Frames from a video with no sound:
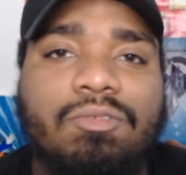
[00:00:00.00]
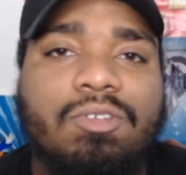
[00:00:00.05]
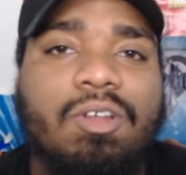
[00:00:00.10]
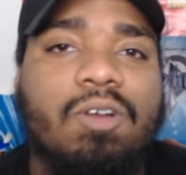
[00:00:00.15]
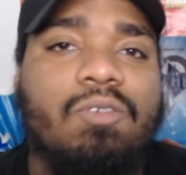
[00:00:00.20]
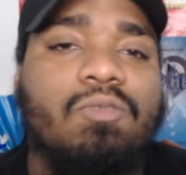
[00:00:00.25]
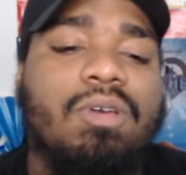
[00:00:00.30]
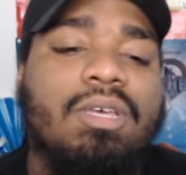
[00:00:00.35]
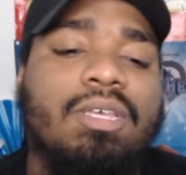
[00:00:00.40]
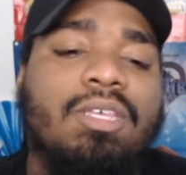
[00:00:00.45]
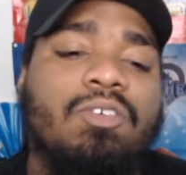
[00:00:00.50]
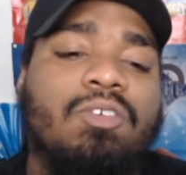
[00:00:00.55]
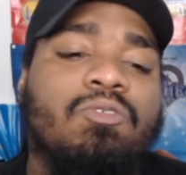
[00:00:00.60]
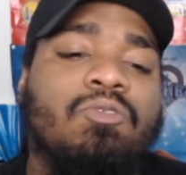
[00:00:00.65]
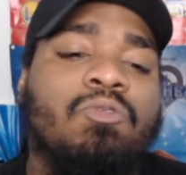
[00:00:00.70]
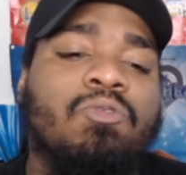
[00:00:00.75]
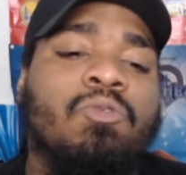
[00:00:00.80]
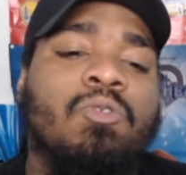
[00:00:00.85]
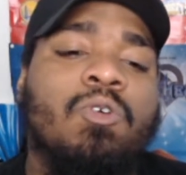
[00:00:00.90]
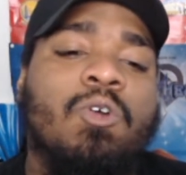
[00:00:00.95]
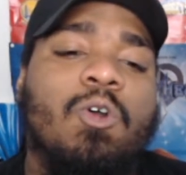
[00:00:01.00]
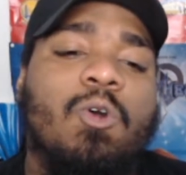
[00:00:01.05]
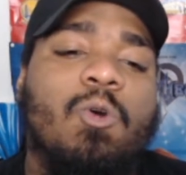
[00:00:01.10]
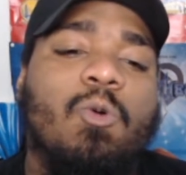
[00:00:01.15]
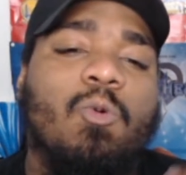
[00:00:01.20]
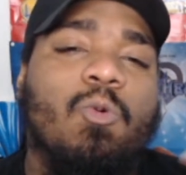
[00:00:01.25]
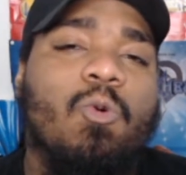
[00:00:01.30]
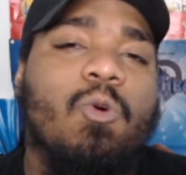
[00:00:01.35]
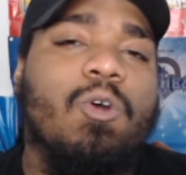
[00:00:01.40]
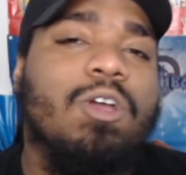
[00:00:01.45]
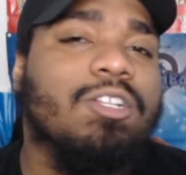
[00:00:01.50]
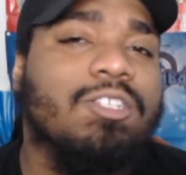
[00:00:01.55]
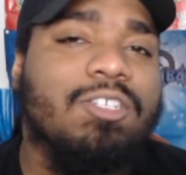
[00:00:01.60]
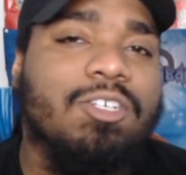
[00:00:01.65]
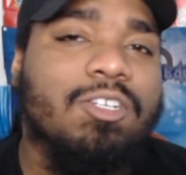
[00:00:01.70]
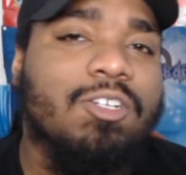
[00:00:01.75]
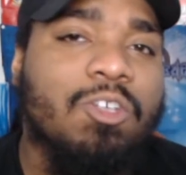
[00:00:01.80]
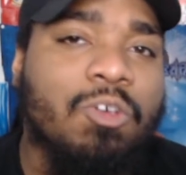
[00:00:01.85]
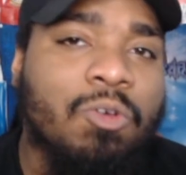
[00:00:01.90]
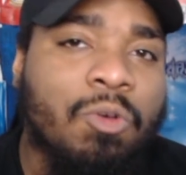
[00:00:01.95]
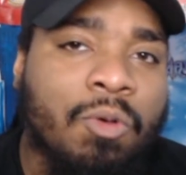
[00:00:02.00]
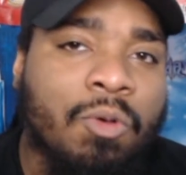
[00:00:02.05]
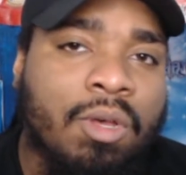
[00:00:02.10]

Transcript: Know what you want to do.